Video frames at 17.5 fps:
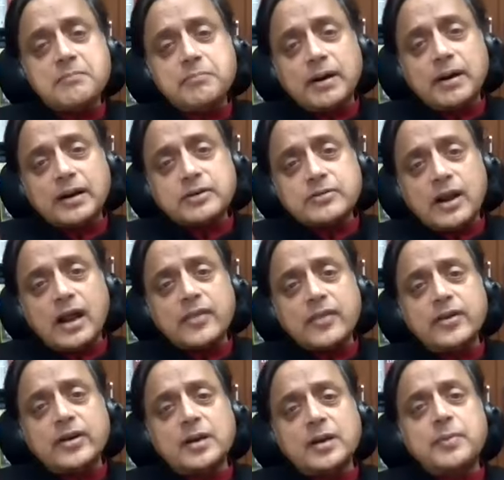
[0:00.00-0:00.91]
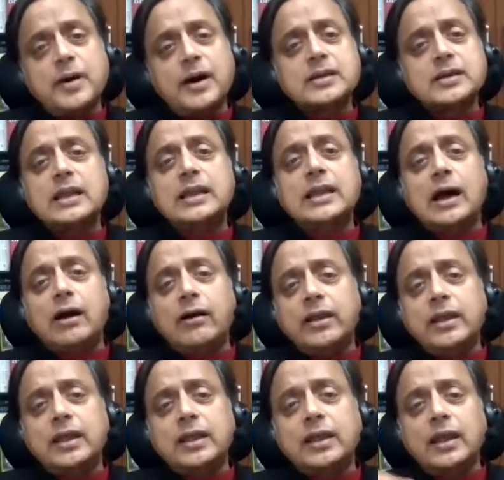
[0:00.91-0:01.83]
but rather about
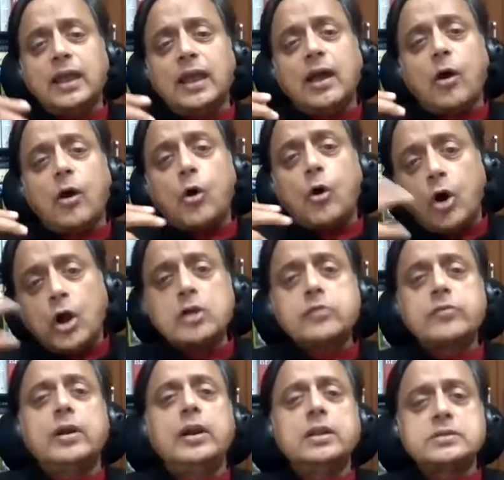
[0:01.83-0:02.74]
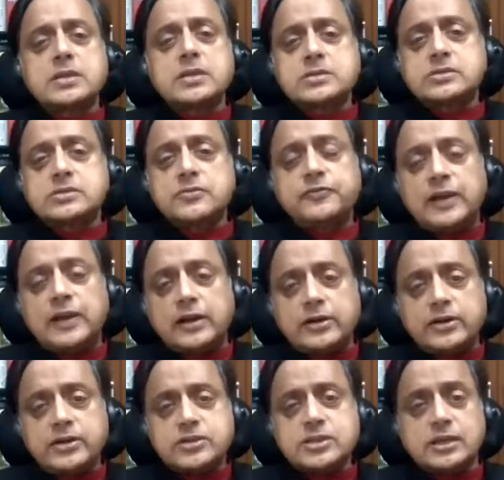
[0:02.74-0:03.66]
allowing all religions to
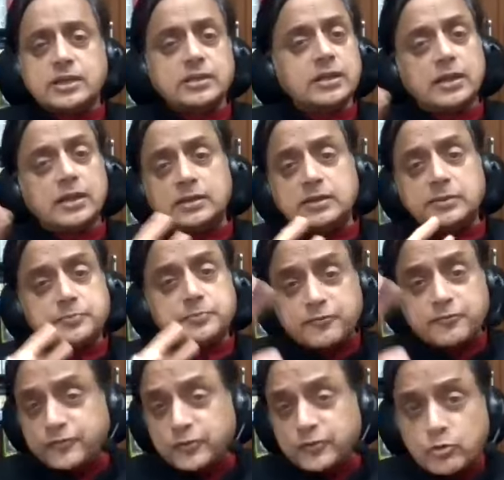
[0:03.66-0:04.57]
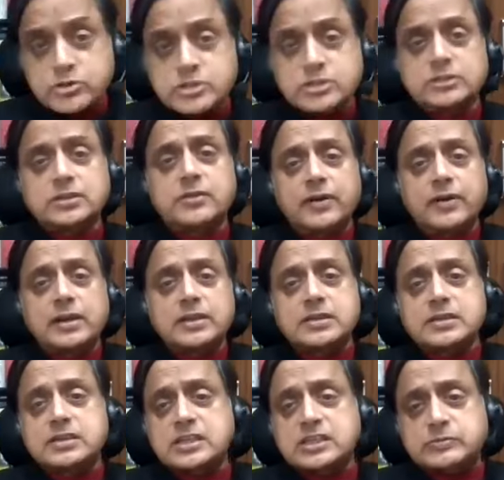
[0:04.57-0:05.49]
flourish and a profusion of
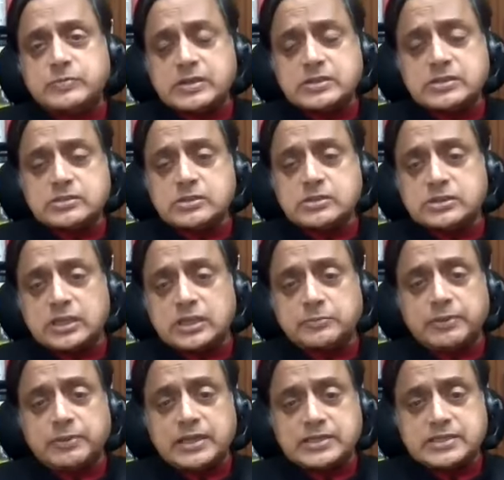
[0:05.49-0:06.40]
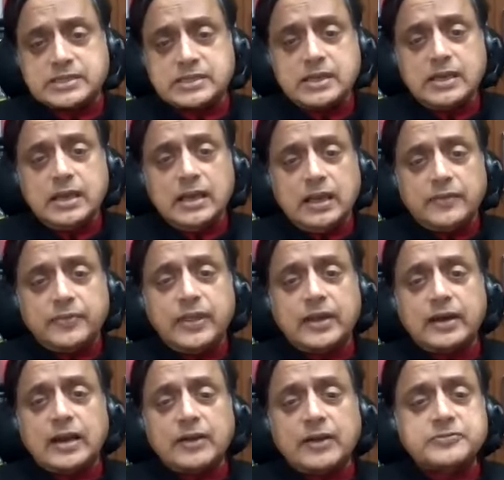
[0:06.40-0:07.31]
religious expression to take place
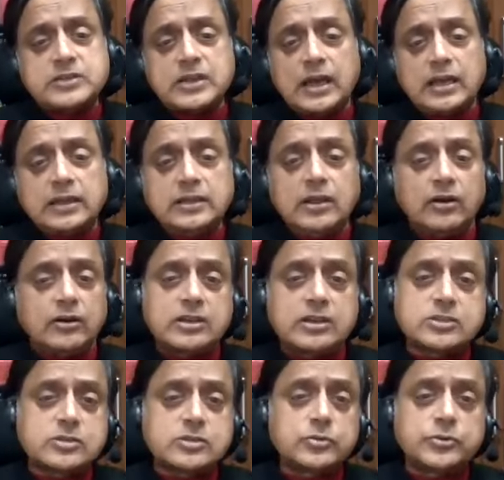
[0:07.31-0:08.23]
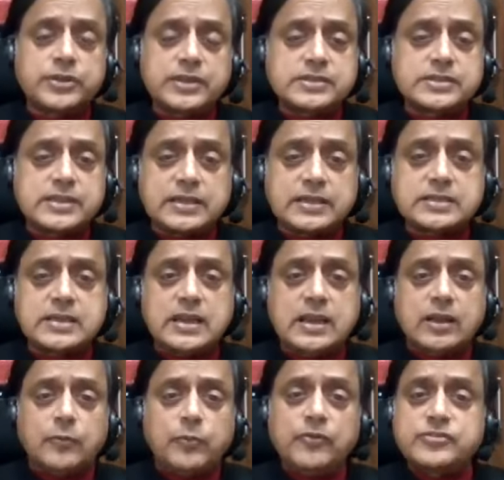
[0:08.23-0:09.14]
thereafter. And the honest truth is that
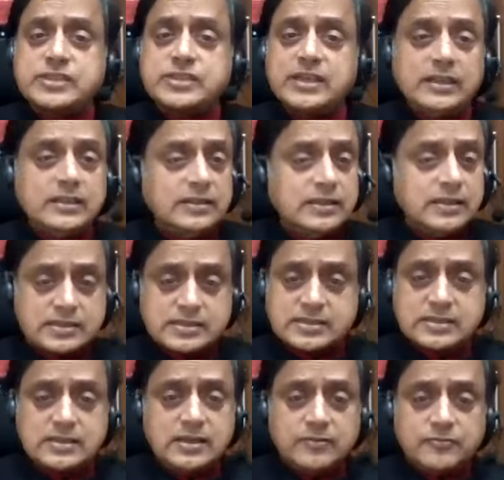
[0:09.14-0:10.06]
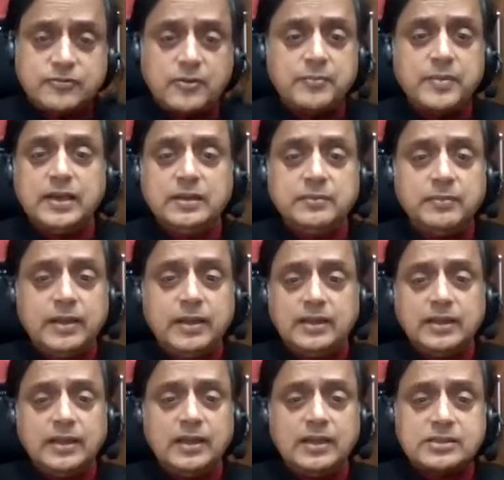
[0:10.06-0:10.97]
we've seen this for many,
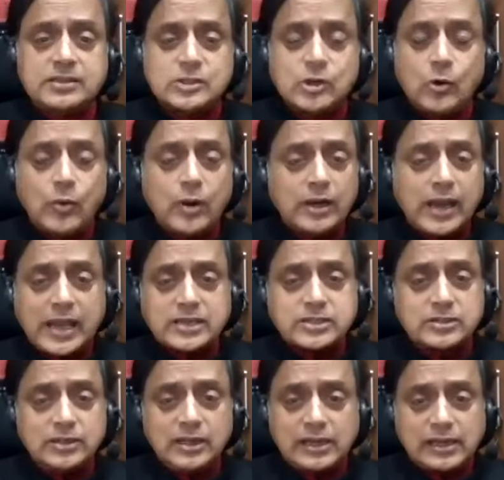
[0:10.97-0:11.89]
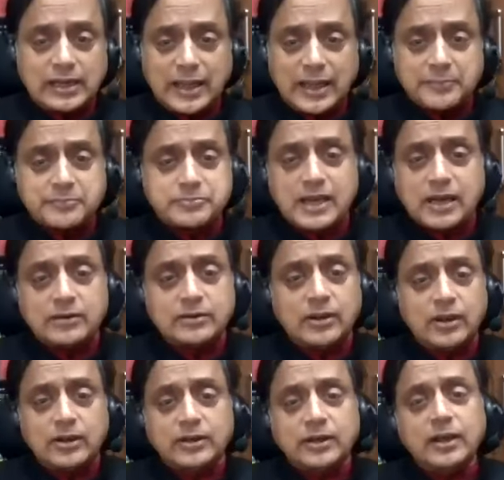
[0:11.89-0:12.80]
many years. No one actually clamped
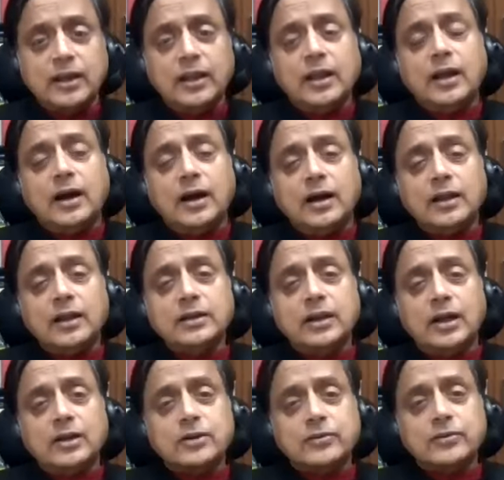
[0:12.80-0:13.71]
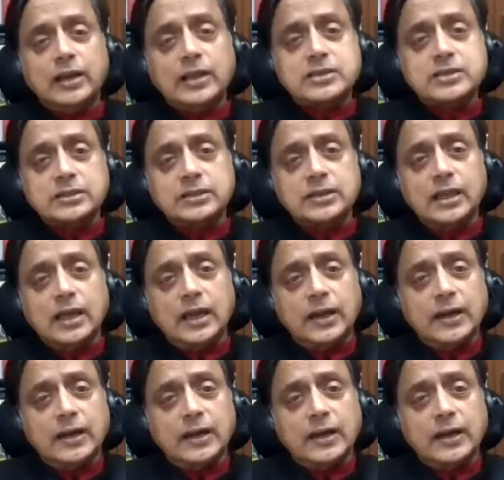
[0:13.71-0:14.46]
down on religion,